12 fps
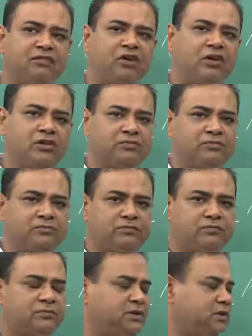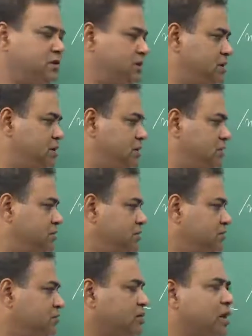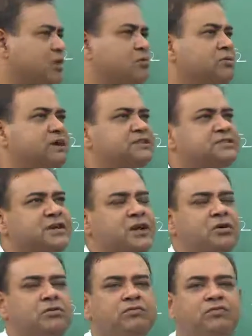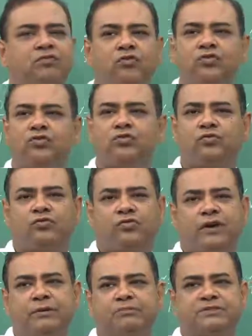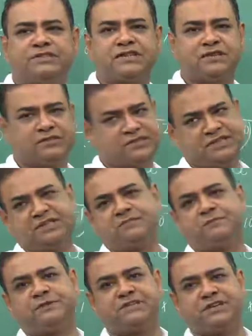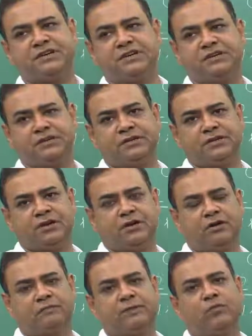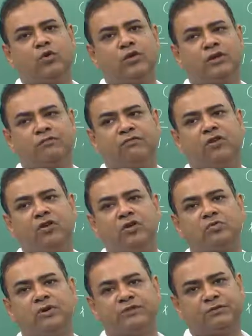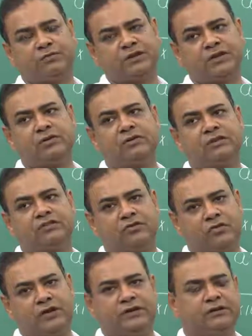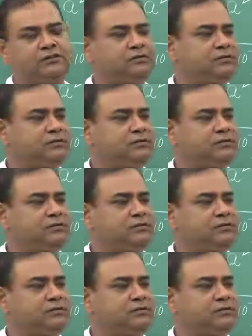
in volume. So, it is around 4 to 5%, 6% of the molar volume of that particular solid.